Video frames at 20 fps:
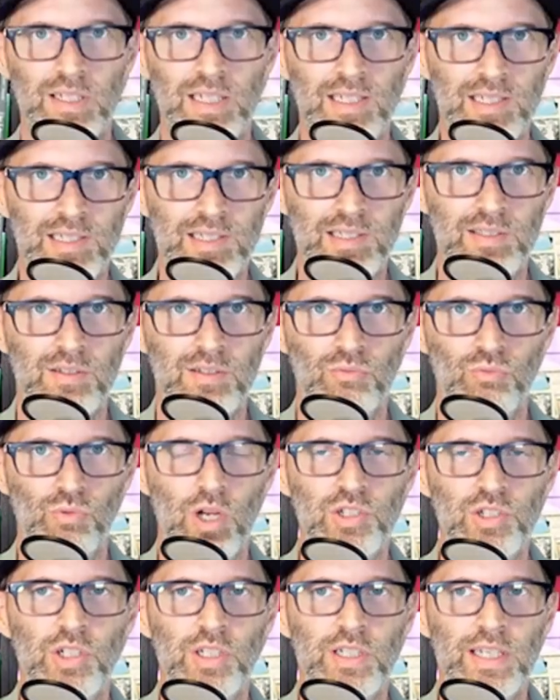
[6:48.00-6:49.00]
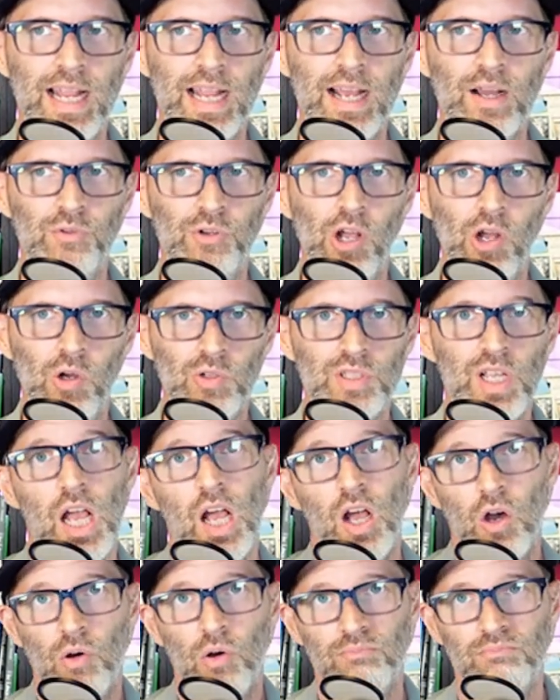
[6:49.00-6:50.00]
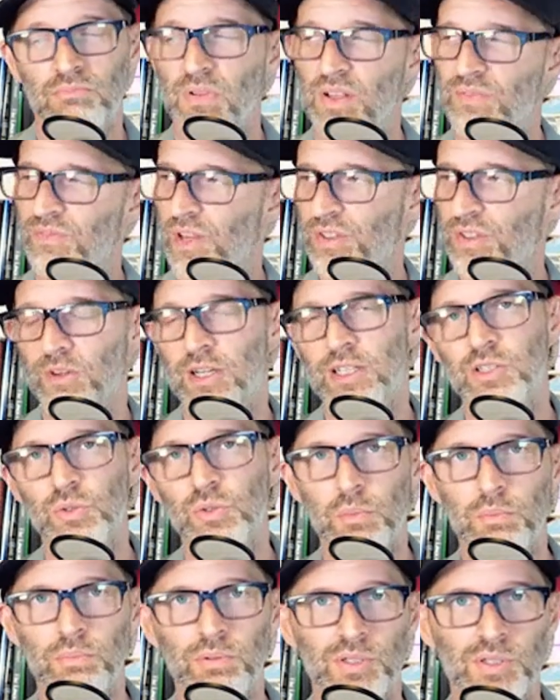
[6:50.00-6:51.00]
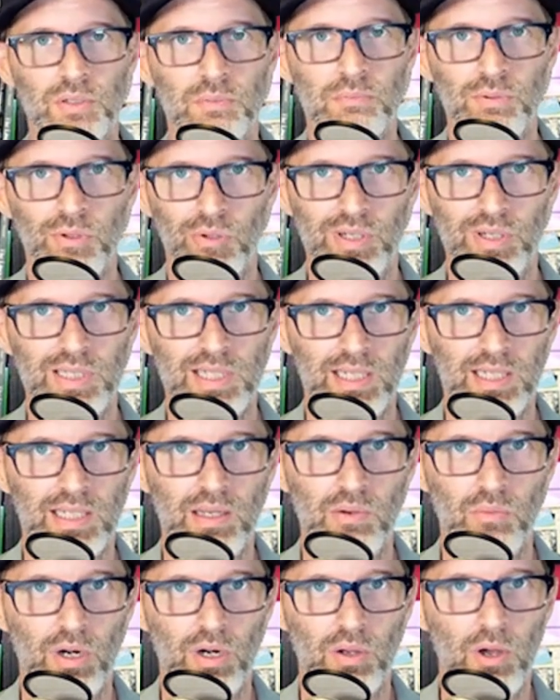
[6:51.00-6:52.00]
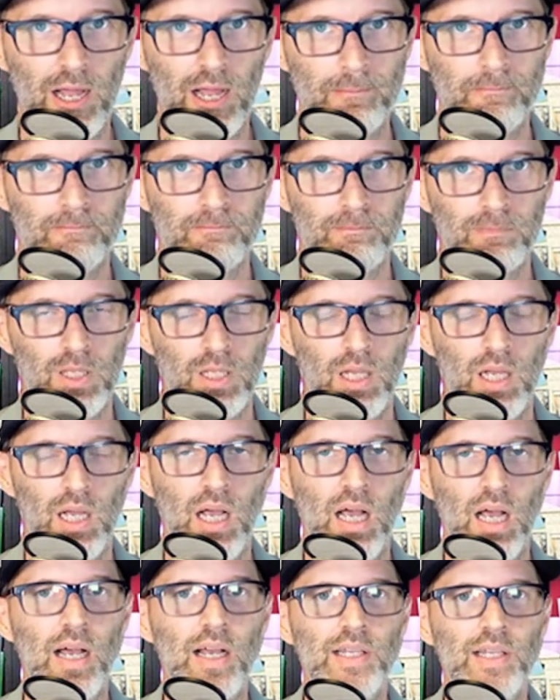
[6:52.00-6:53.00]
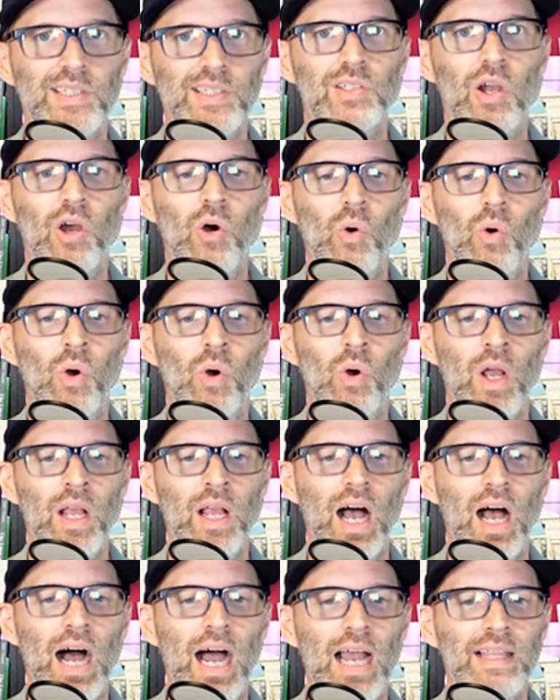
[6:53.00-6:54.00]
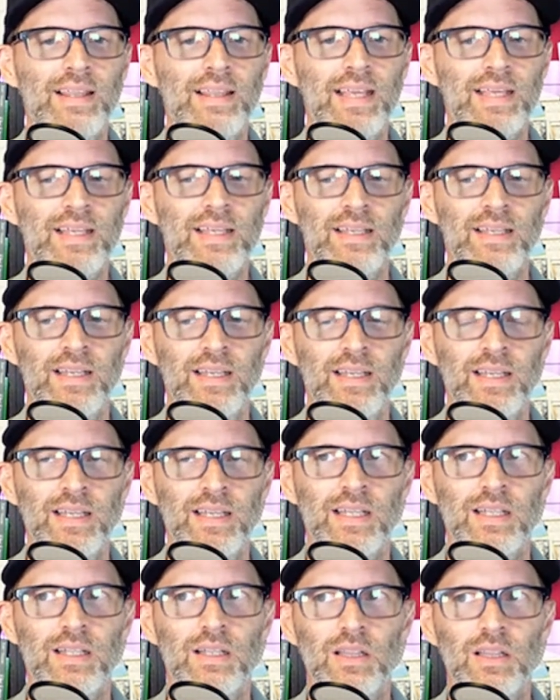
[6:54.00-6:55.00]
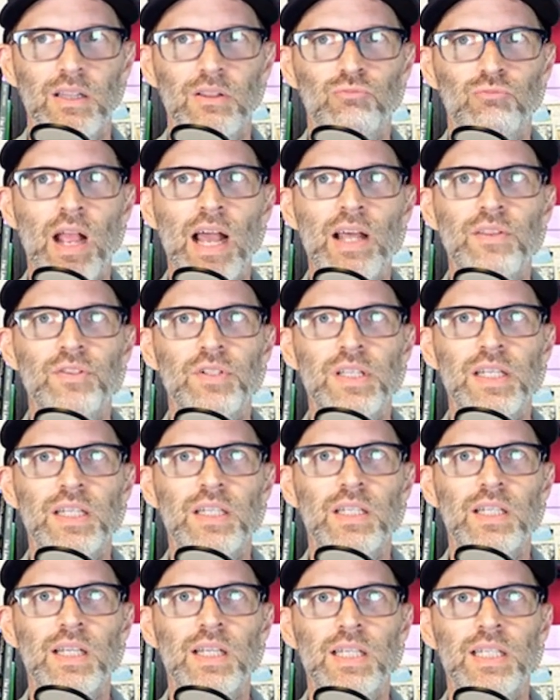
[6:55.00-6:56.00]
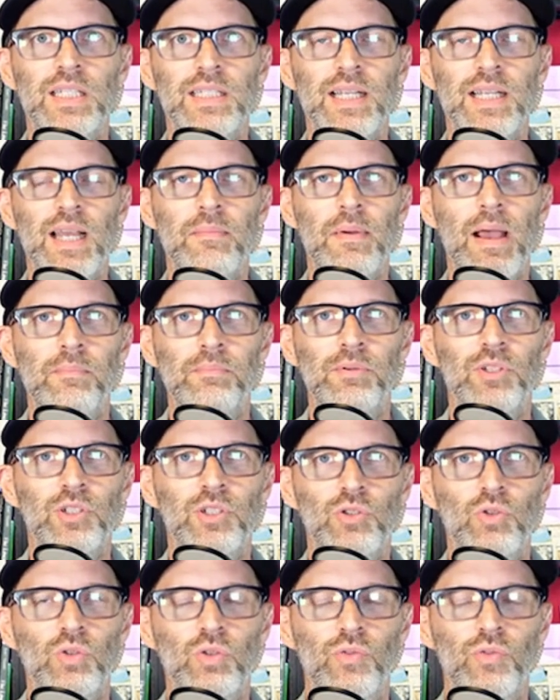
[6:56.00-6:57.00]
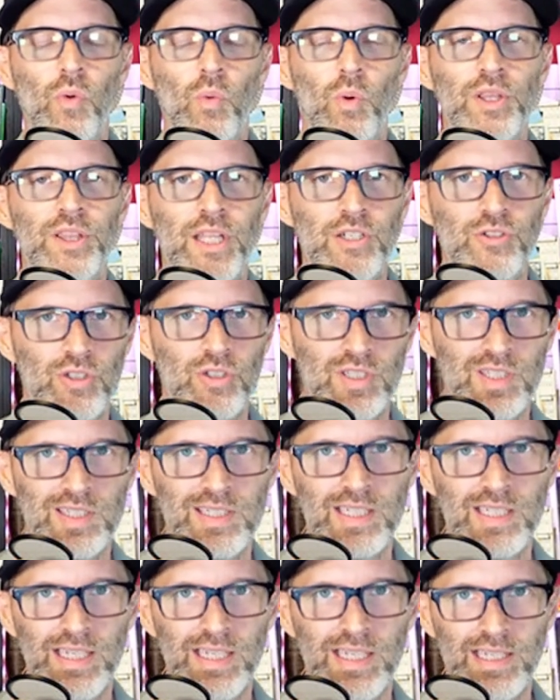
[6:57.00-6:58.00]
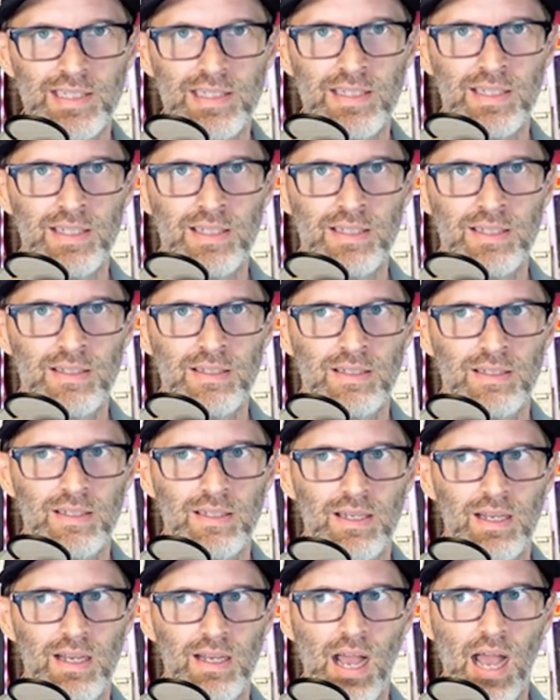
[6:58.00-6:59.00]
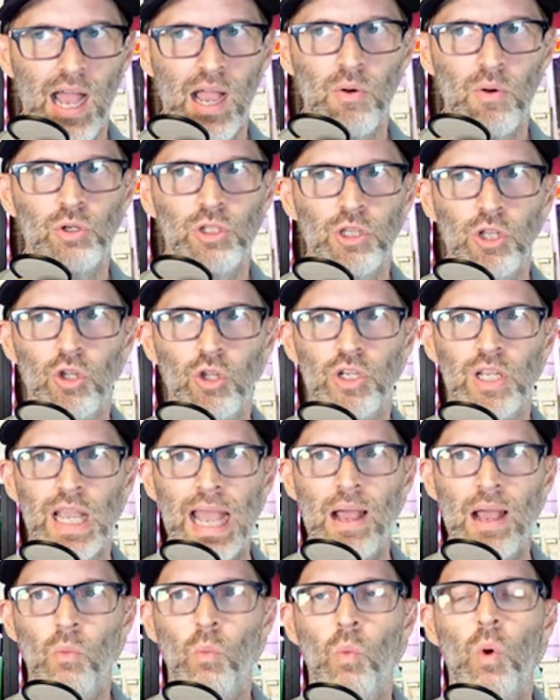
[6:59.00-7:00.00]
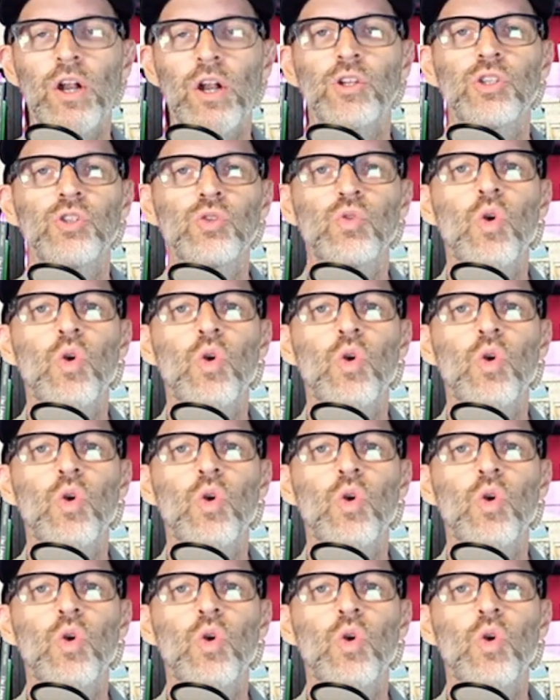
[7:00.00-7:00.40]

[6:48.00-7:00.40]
Is Russia now knows? Oh, if I threaten to imprison employees, I can get what I want. Uh, so I think rather than condemn Apple and Google for what they just did, I would look at what are you